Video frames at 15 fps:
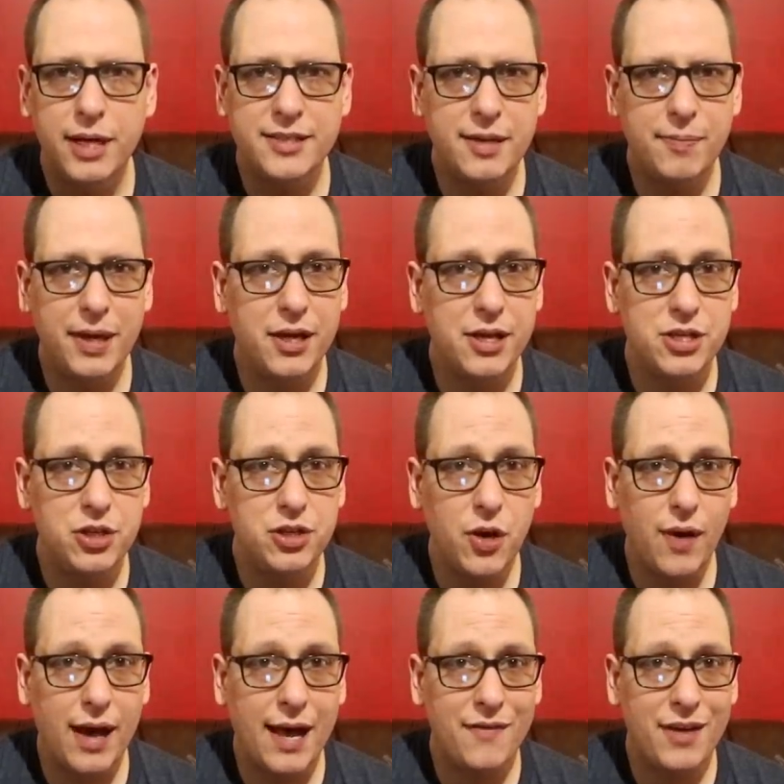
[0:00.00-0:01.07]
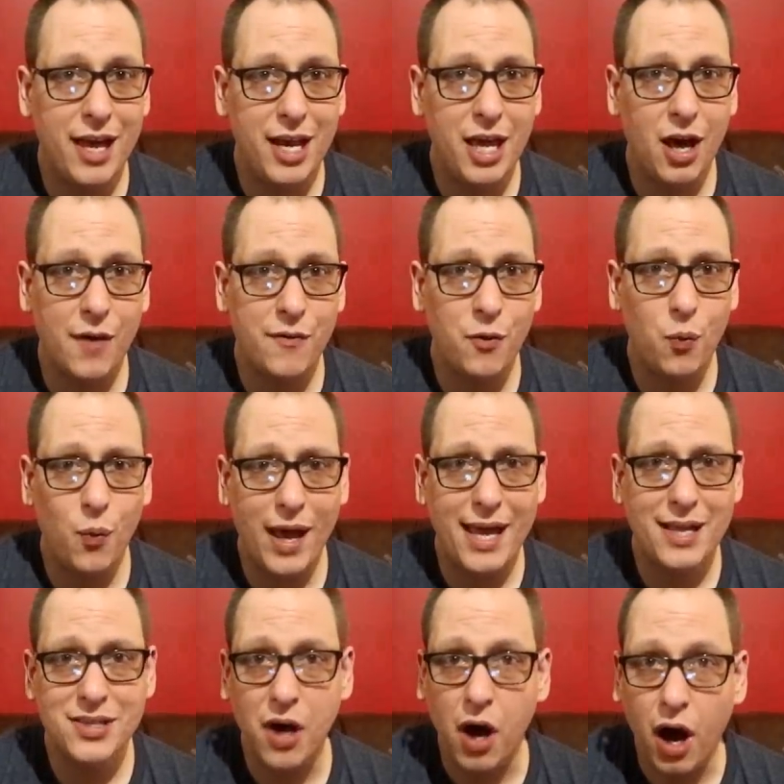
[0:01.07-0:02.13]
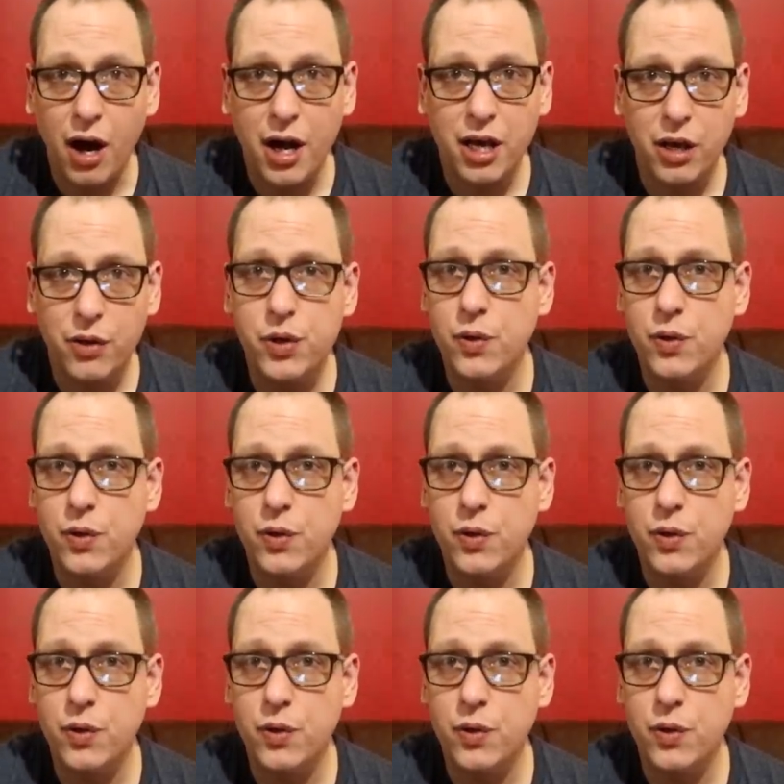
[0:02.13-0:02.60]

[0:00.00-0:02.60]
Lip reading: Is it because you don't have any other way to argue?